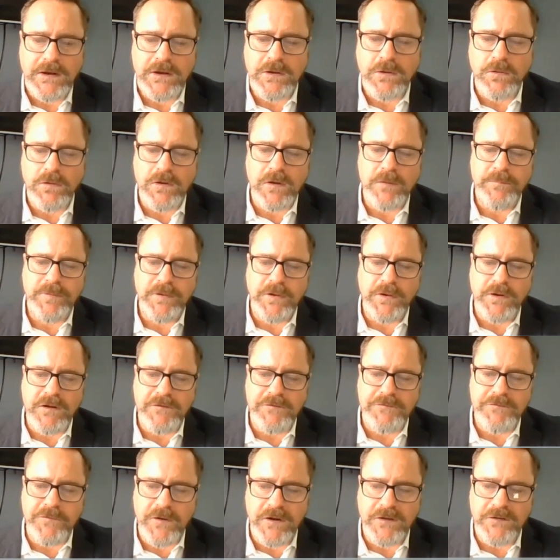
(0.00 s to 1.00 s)
technical
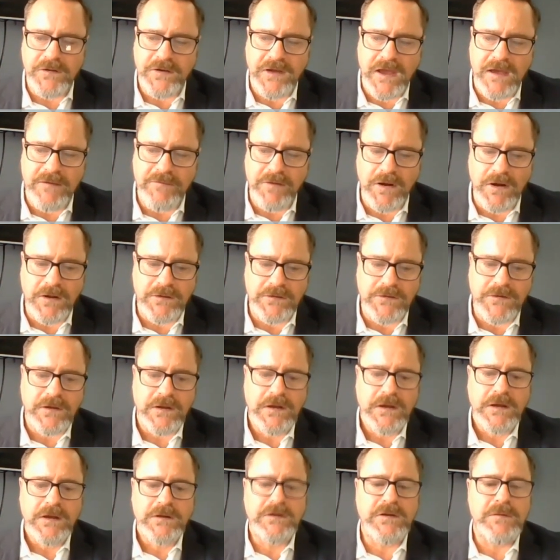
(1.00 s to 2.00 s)
computer forensic
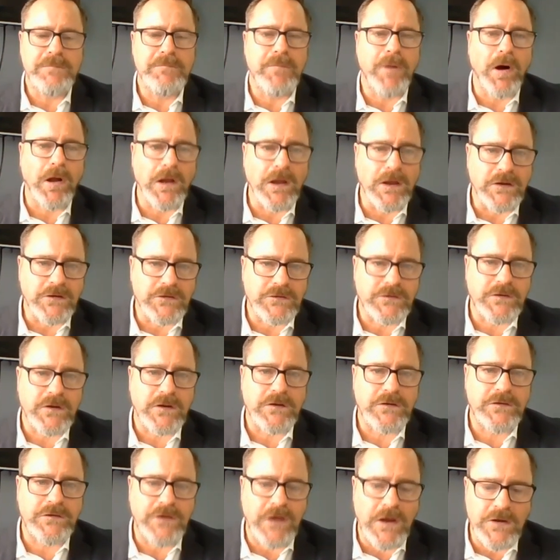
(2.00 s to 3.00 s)
evidence
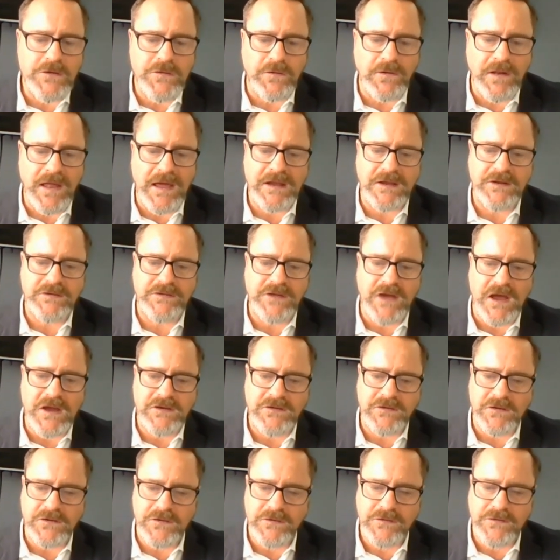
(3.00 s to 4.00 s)
demolished central
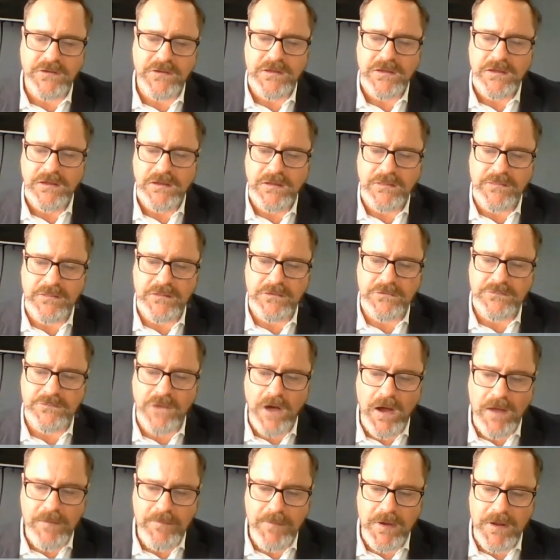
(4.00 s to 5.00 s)
accusations in the
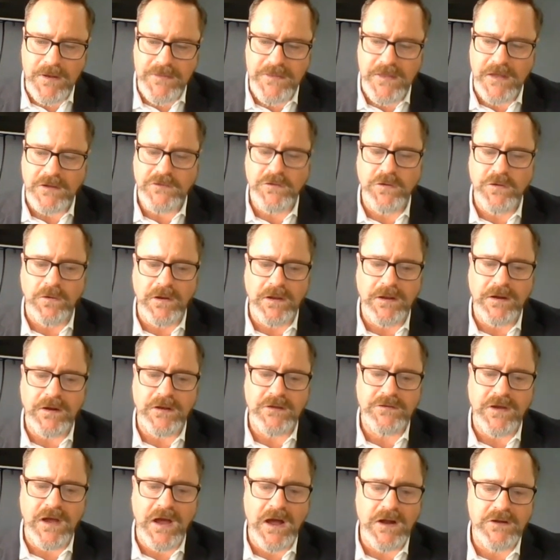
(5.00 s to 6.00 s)
indictment that
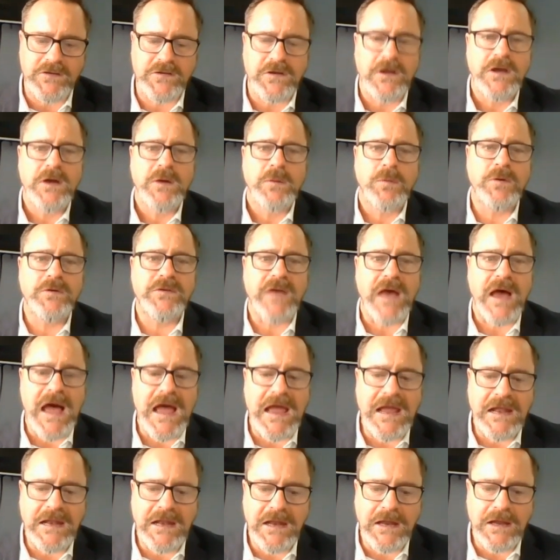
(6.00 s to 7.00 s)
Julian Assange was
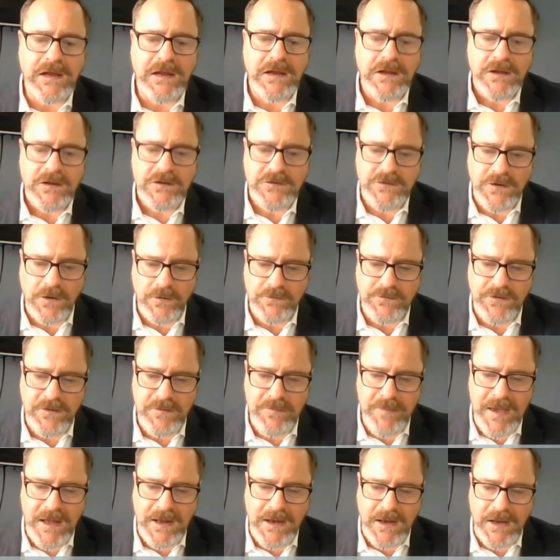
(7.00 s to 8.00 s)
aiding
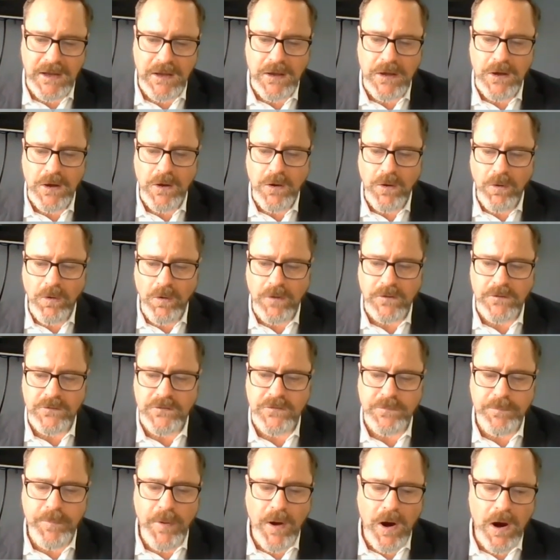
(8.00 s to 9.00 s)
Chelsea Manning or
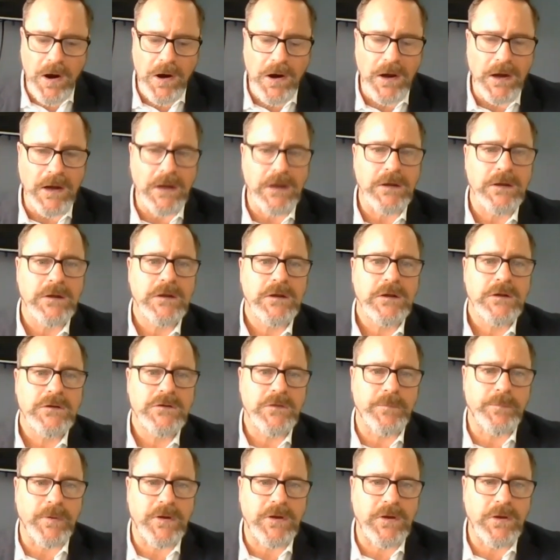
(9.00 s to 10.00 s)
conspiring
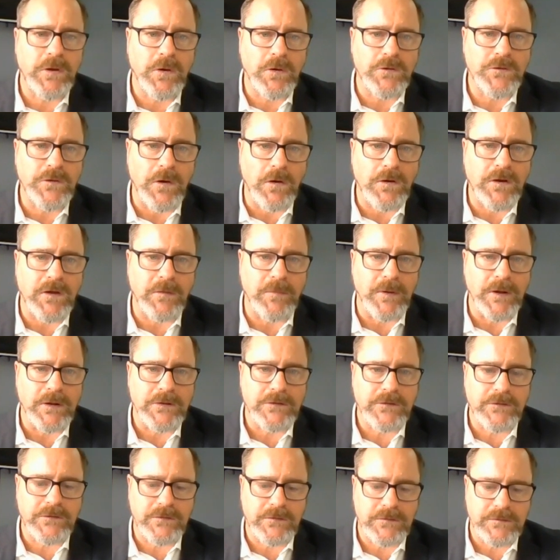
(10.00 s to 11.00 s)
to procure
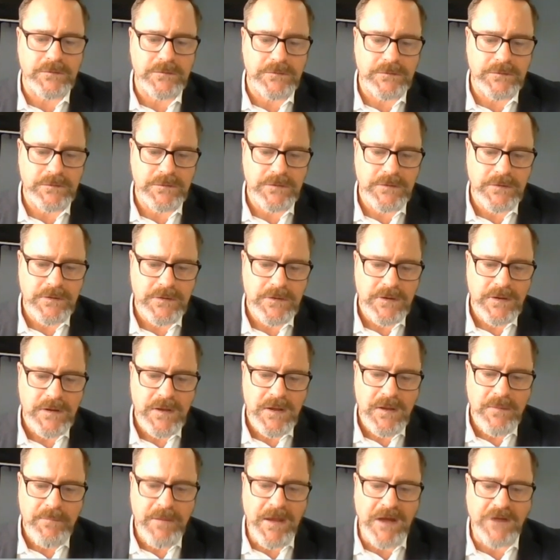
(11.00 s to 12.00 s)
documents.
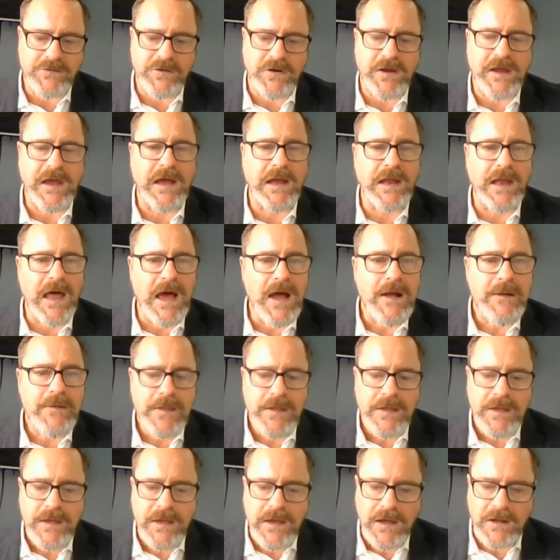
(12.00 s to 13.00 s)
Patrick Eller,
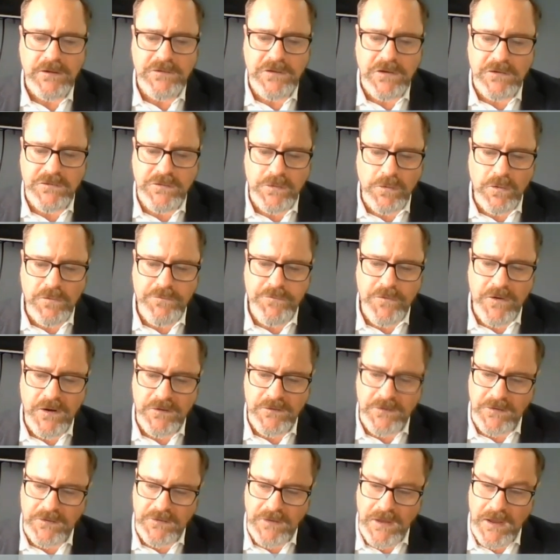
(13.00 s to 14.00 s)
a digital
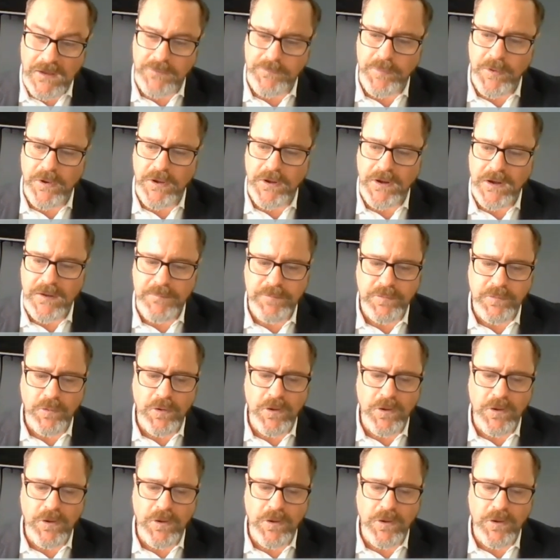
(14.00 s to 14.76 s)
forensic expert